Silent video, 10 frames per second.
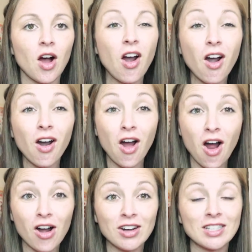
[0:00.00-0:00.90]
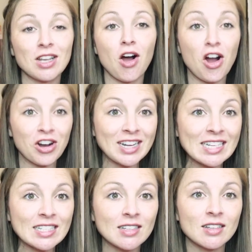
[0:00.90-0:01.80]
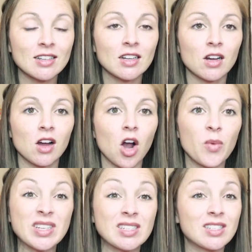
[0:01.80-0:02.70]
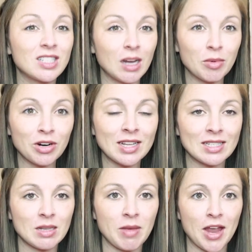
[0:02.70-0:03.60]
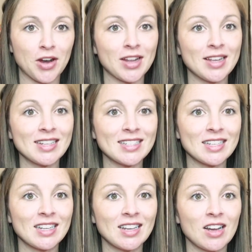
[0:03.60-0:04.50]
Are our hearts hardened? Are we stubborn in some areas?